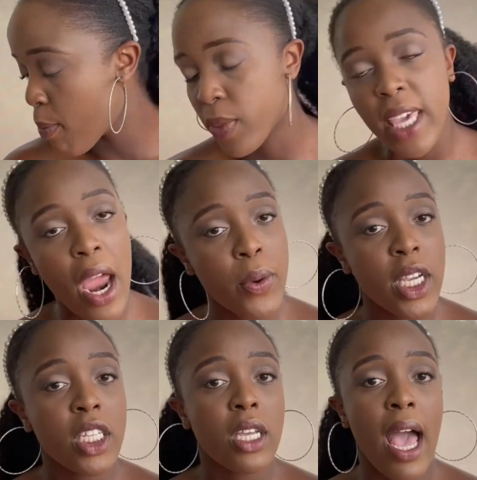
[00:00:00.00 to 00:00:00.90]

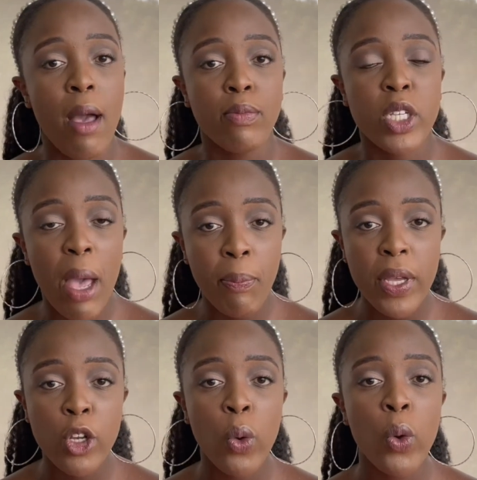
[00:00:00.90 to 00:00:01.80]
Gary
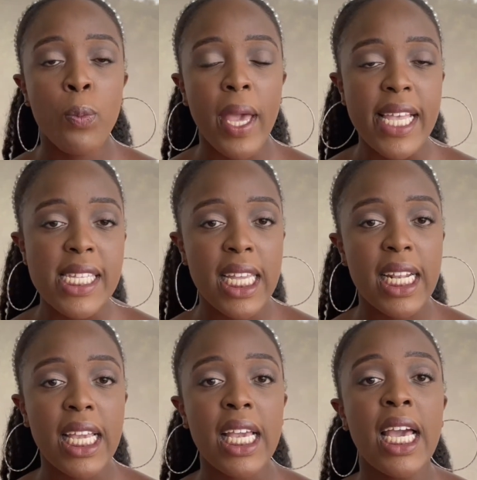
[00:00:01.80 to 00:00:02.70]
Chapman, who
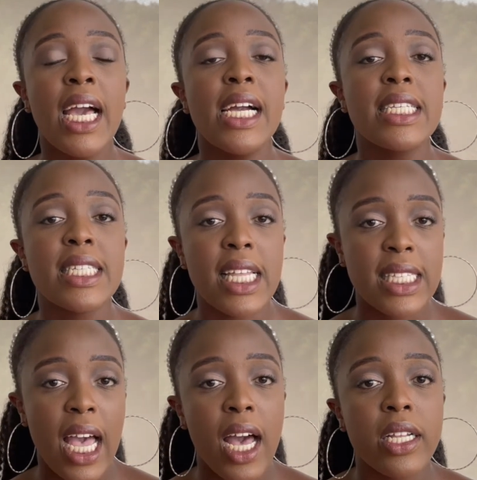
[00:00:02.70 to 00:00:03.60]
basically sets
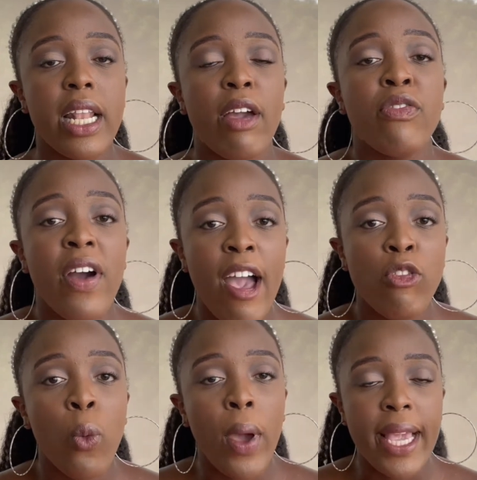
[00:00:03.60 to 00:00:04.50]
out 5
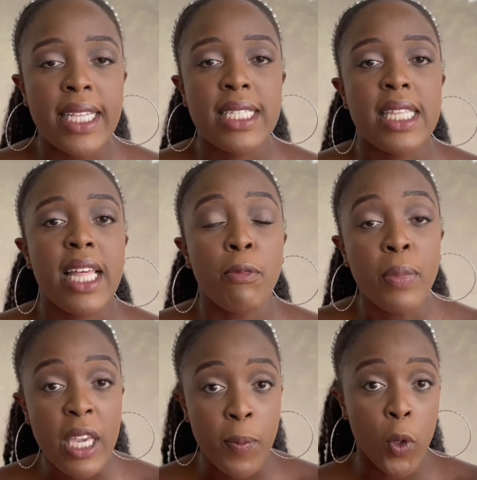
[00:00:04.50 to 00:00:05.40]
ways that
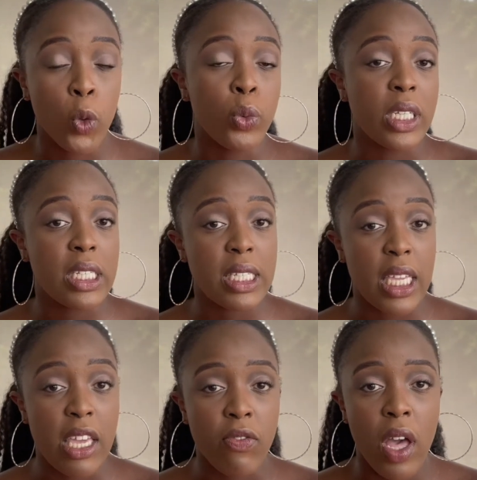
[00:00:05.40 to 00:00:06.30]
people
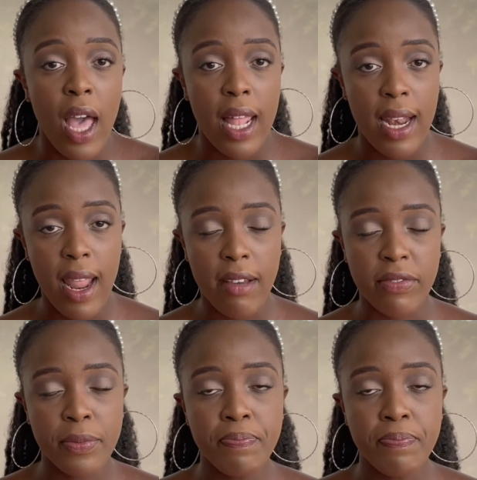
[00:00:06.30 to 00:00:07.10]
receive love.